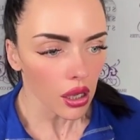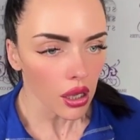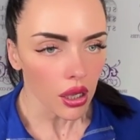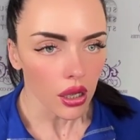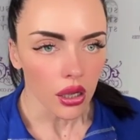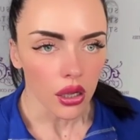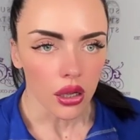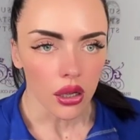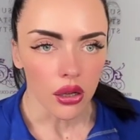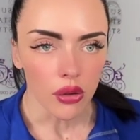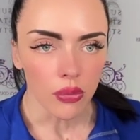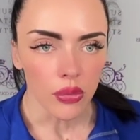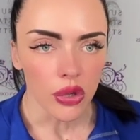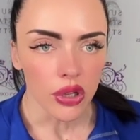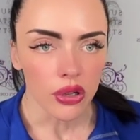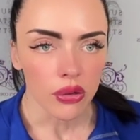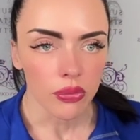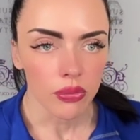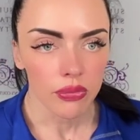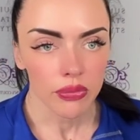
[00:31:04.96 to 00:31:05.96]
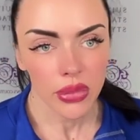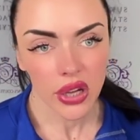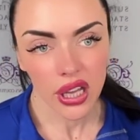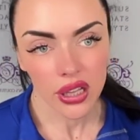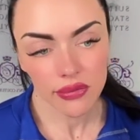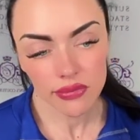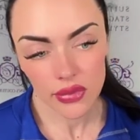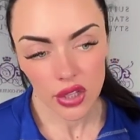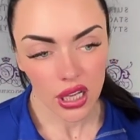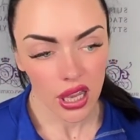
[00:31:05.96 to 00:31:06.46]
Um,
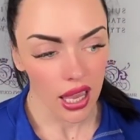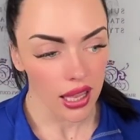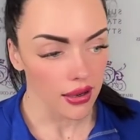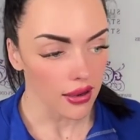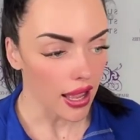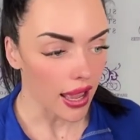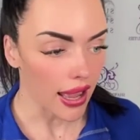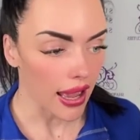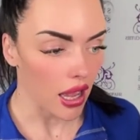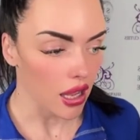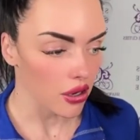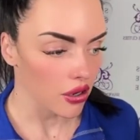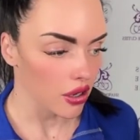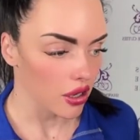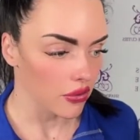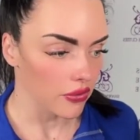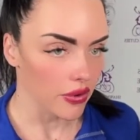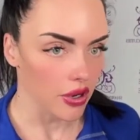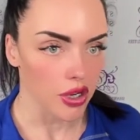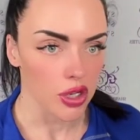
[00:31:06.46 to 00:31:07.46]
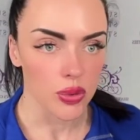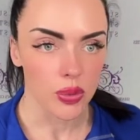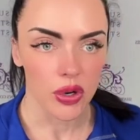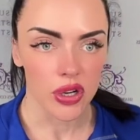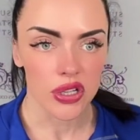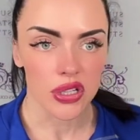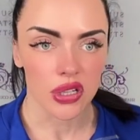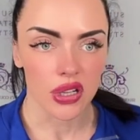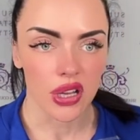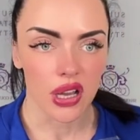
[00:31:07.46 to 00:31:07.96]
but again, I had her in first
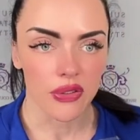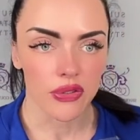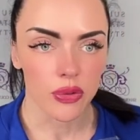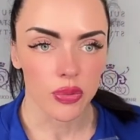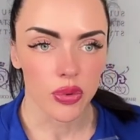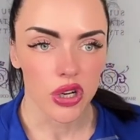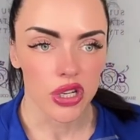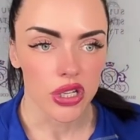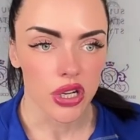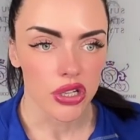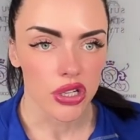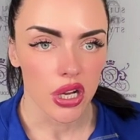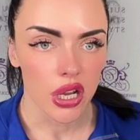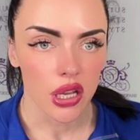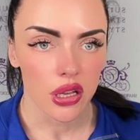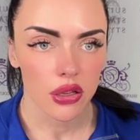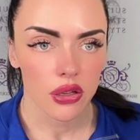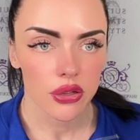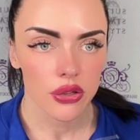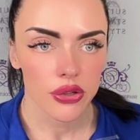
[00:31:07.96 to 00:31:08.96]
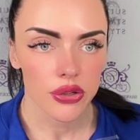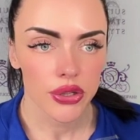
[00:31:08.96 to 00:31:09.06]
personally after prejudging.